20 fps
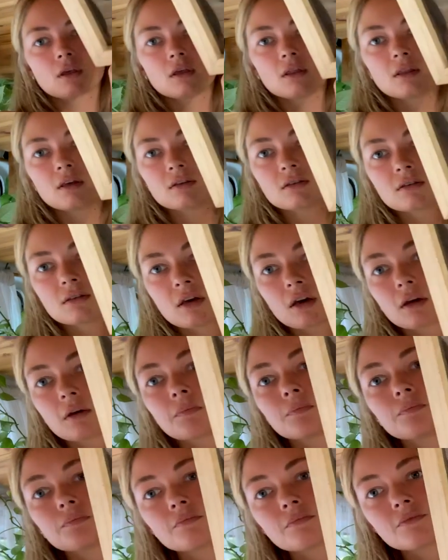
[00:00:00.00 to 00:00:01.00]
this
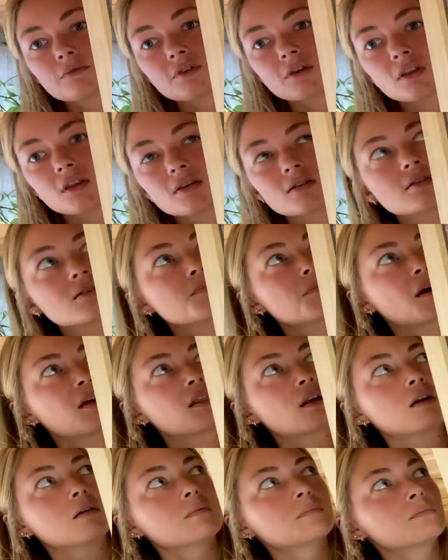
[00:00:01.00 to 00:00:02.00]
thing. So this, my
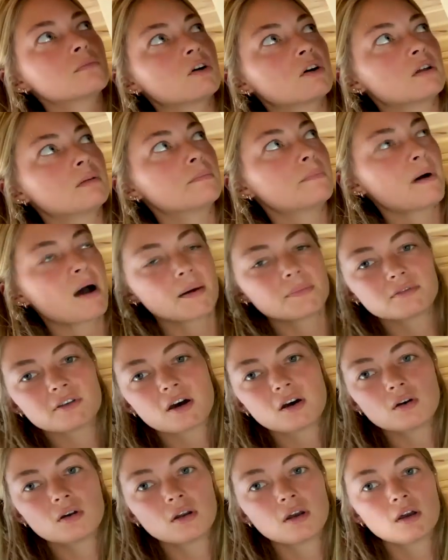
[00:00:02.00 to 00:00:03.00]
little hood pops
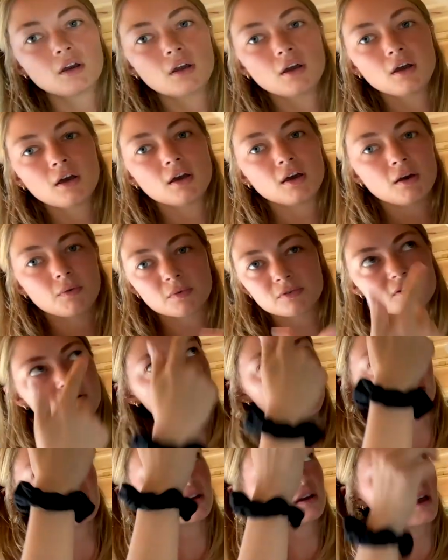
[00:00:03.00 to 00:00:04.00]
out. It
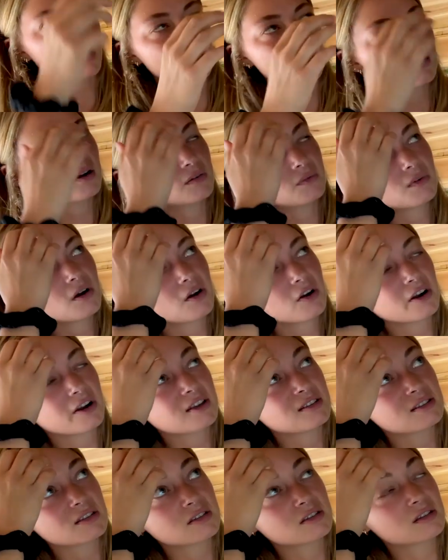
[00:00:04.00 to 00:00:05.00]
already
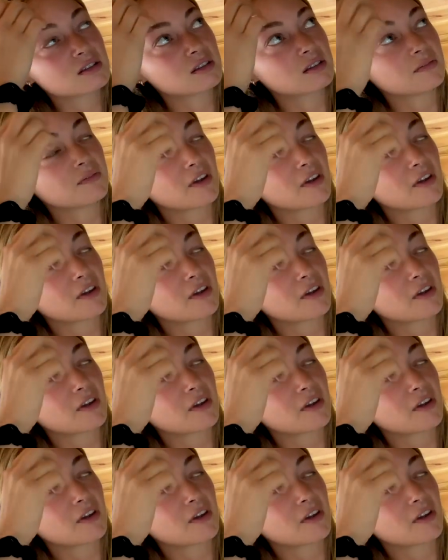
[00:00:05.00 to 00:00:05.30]
existed in the